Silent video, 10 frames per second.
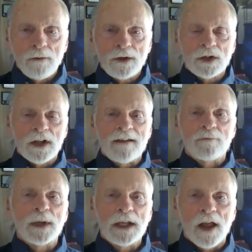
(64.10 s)
What would your life
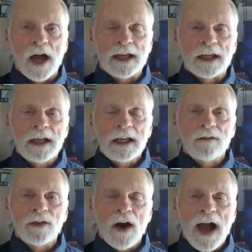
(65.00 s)
be like
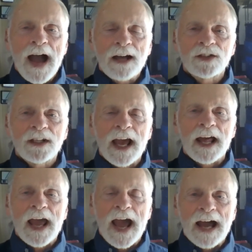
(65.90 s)
if you actually
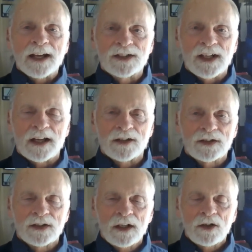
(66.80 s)
had access